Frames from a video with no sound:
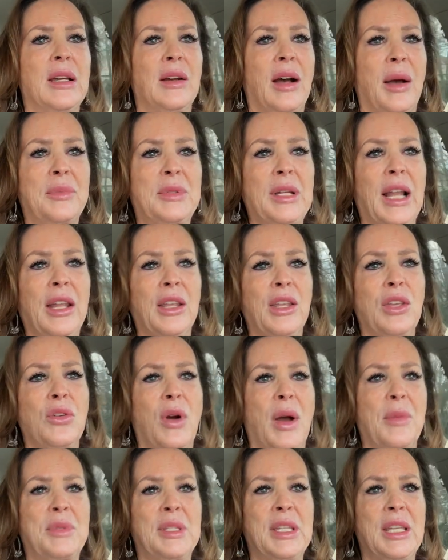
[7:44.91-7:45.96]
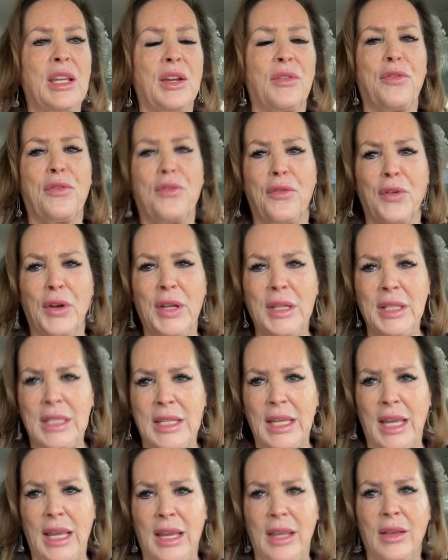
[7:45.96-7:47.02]
I'm telling you, I'm seeing a
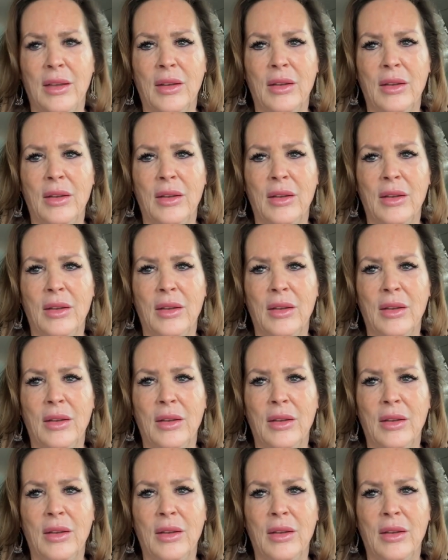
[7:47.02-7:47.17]
frenzy